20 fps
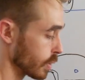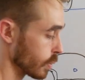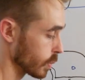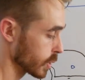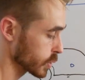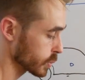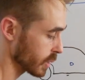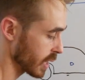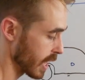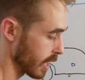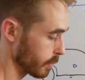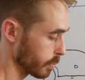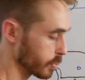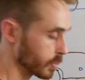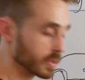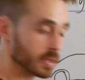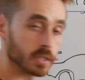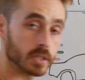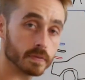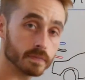which will help
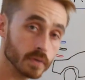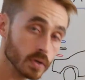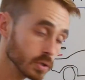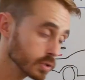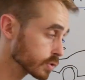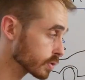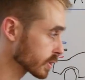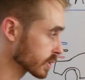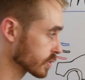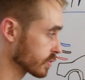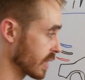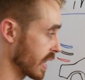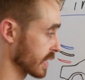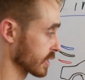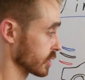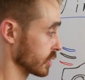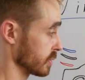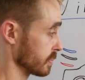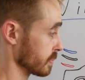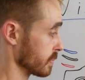with the diffuser
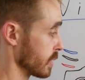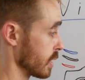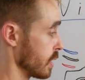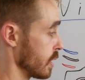extraction.